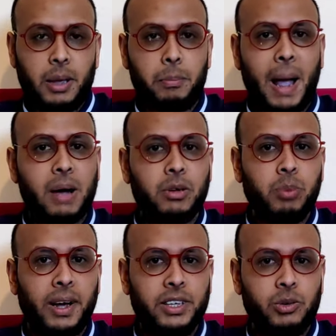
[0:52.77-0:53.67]
It
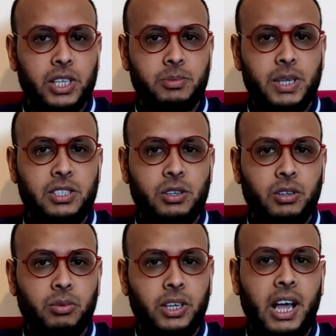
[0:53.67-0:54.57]
powered by USB,
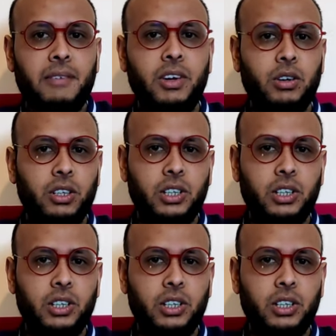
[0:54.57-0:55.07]
so when you have it